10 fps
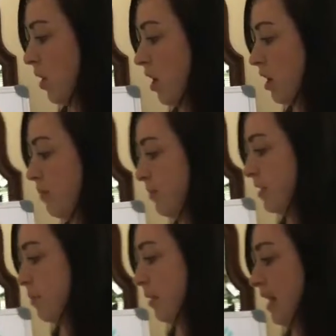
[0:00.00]
to autumn,
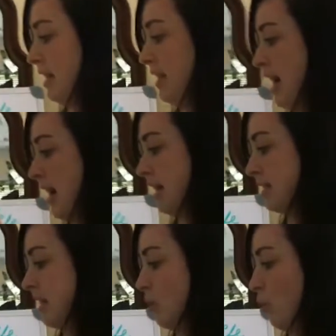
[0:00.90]
the plant
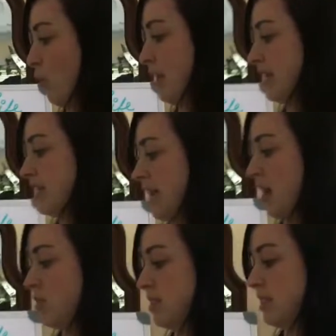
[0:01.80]
dies and the wind
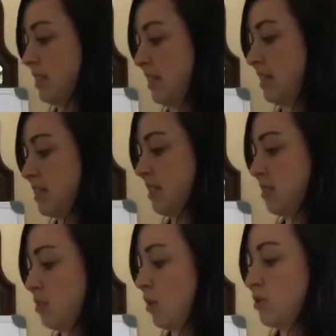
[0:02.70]
scatters its seeds
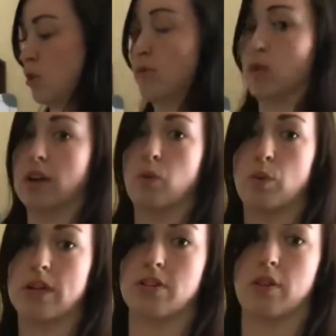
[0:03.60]
and starts over in
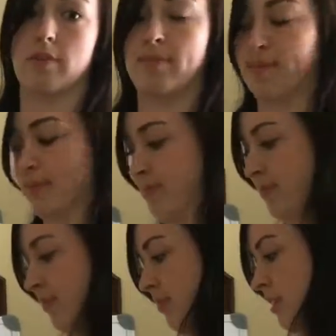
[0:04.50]
winter.
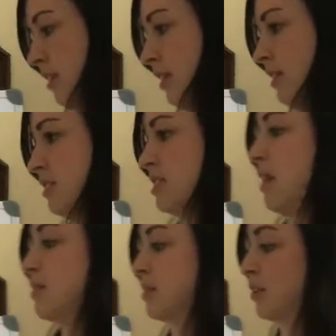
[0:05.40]
So
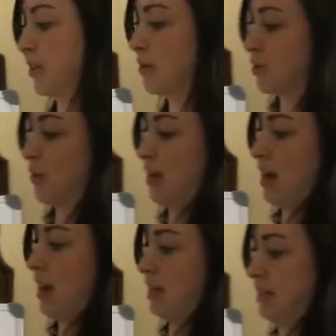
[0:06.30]
that was a
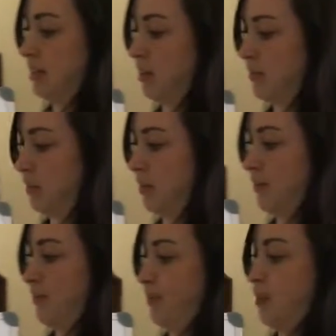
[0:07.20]
great idea of a